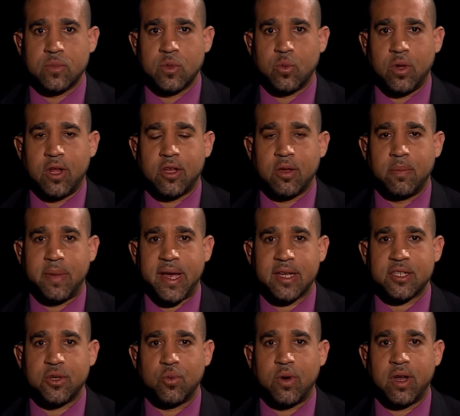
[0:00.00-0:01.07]
Welcome
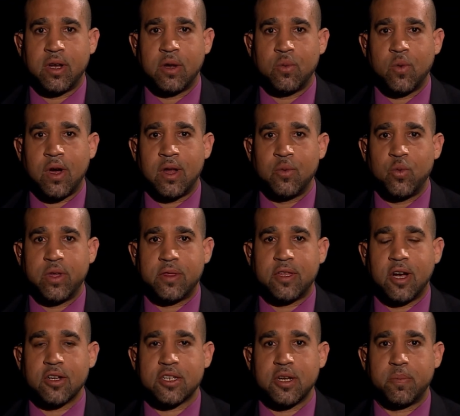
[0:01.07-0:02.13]
back to One-on-One with
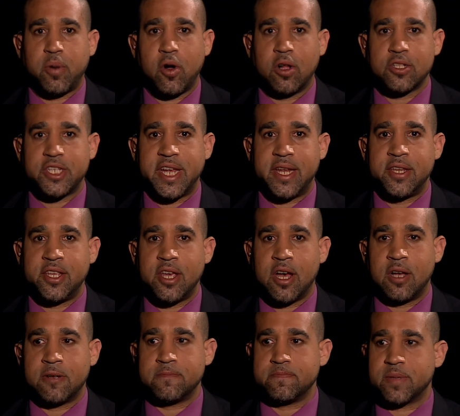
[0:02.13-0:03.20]
Dr. Paul
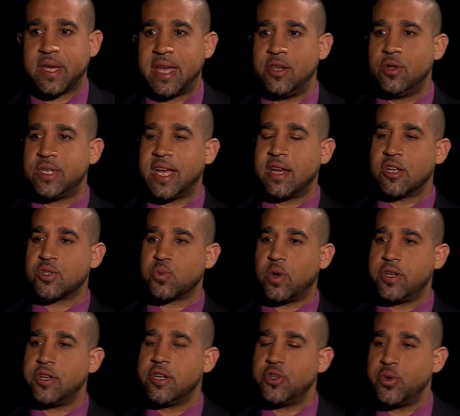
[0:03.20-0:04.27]
Chen-Young. Can you tell us
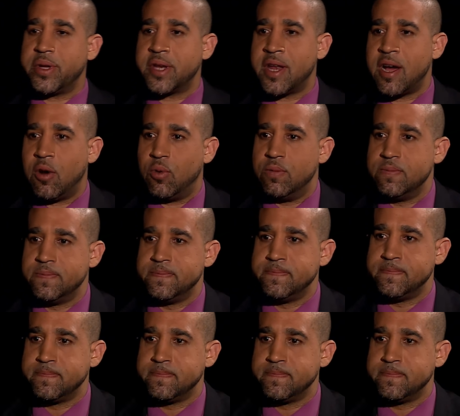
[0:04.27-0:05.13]
what you're doing now? More with